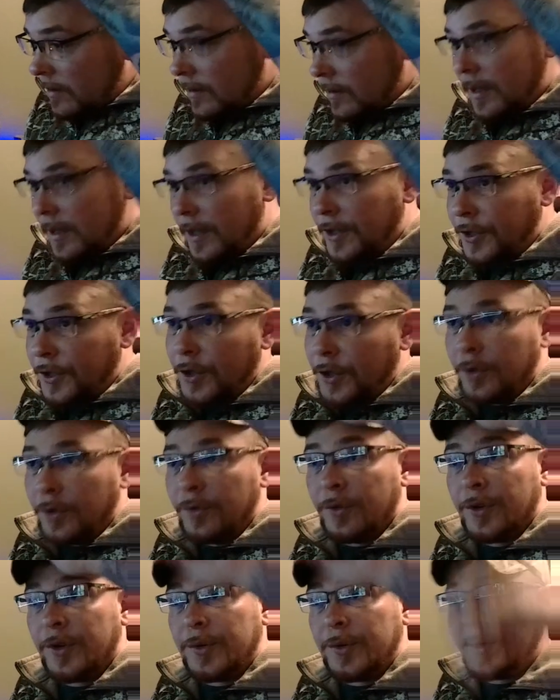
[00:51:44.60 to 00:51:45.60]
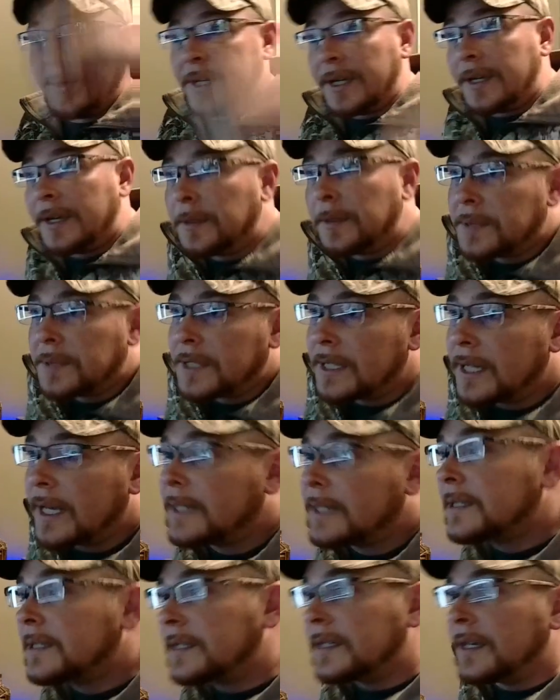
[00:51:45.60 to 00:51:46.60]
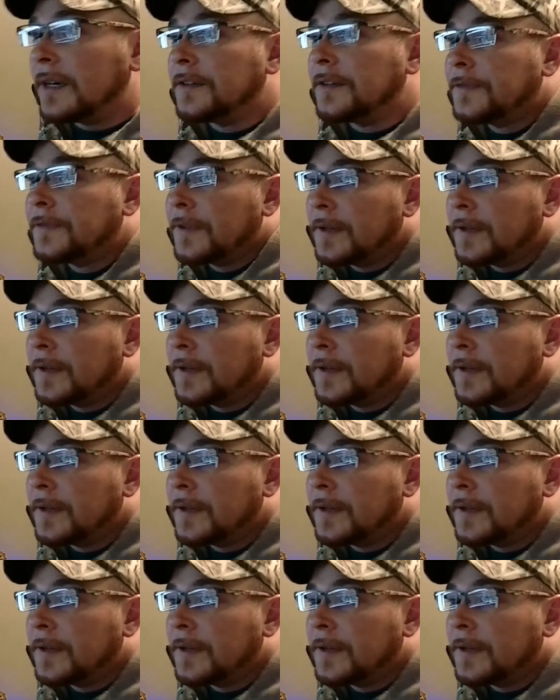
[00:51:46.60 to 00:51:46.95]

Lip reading: a guru when it comes to that stuff.